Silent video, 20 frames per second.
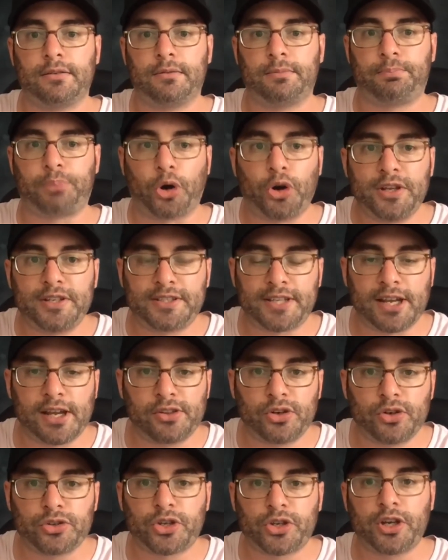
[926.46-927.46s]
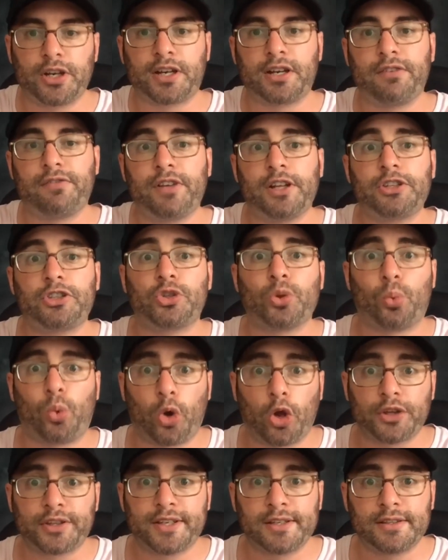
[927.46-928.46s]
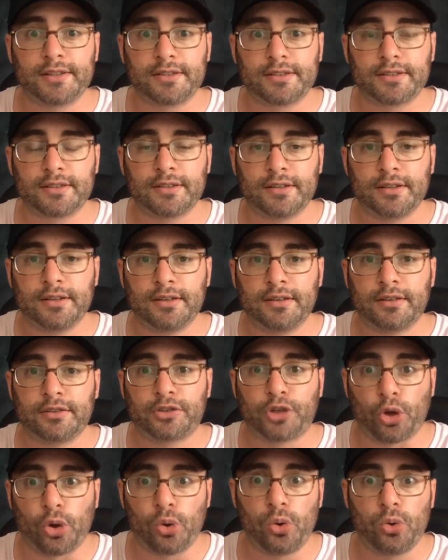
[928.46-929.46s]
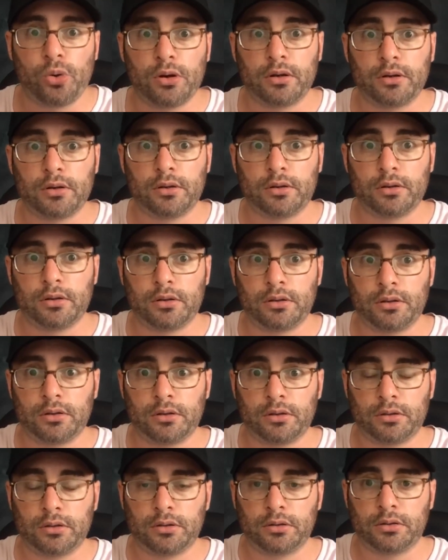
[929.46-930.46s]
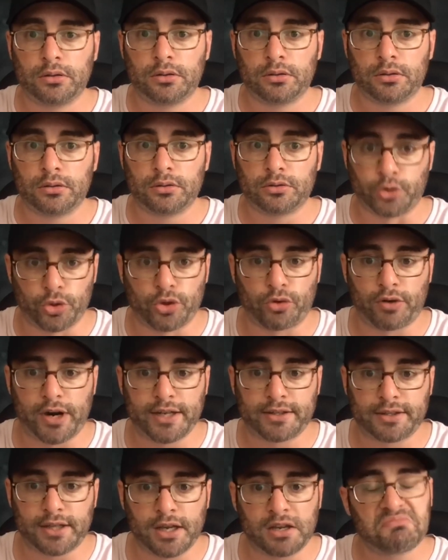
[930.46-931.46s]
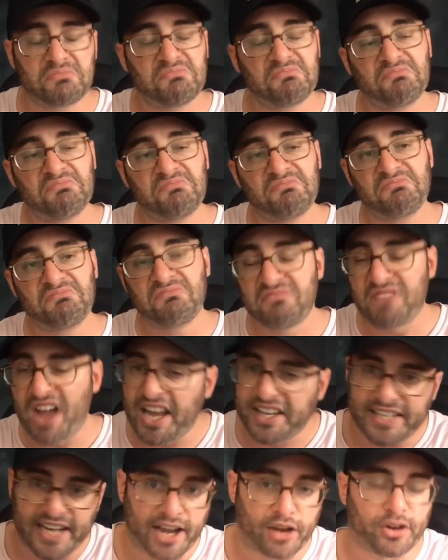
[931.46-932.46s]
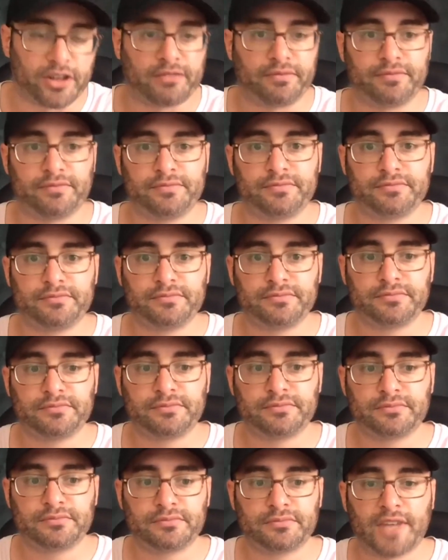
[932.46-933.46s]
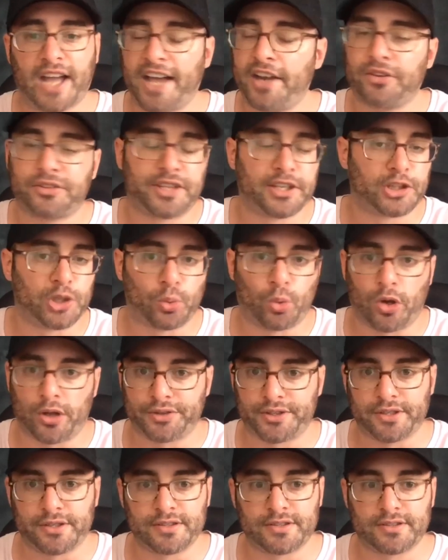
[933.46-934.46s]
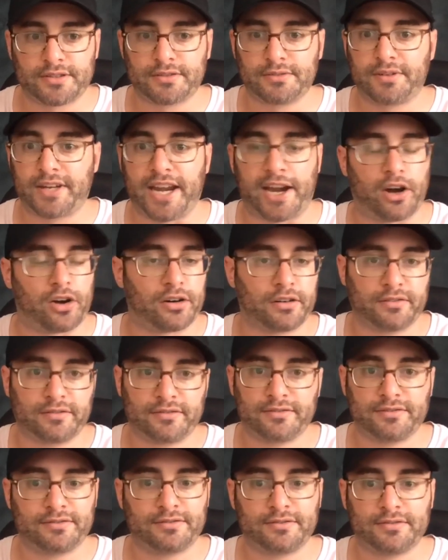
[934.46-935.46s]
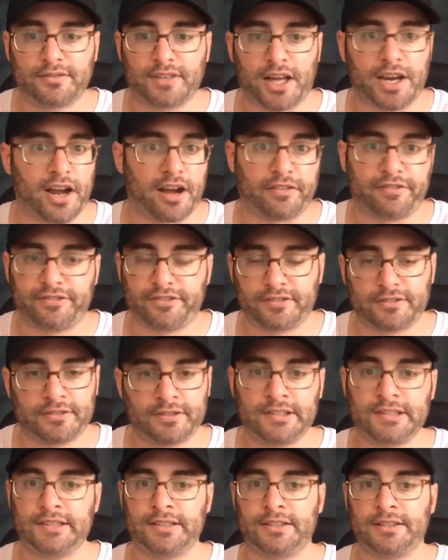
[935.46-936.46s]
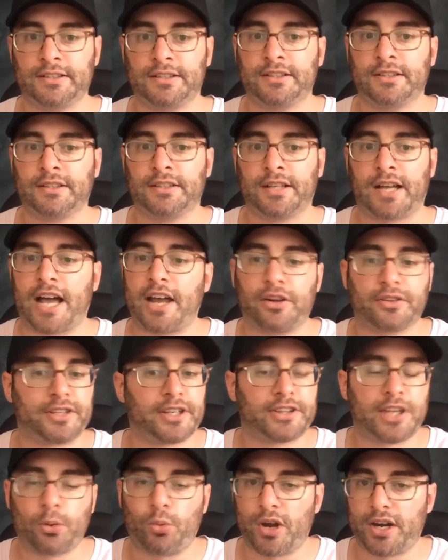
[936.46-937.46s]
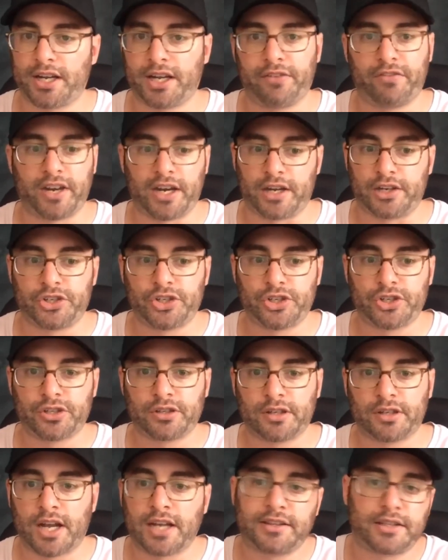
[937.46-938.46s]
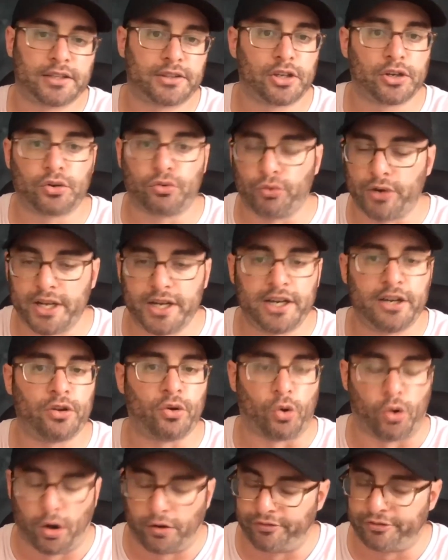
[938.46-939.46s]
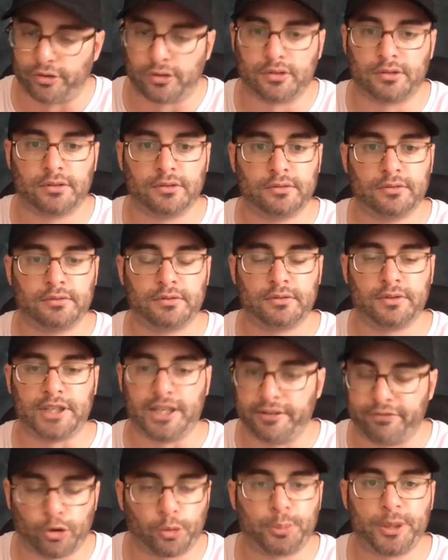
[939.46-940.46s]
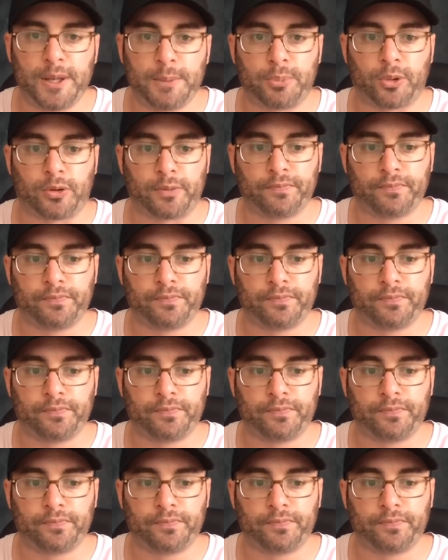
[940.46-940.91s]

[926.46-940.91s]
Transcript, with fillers: Bernie Sanders going to convince the Waltons to do the right thing? I doubt it. I don't think the Waltons care enough. I don't think they want to give an inch. I think they're greedy, awful, evil people.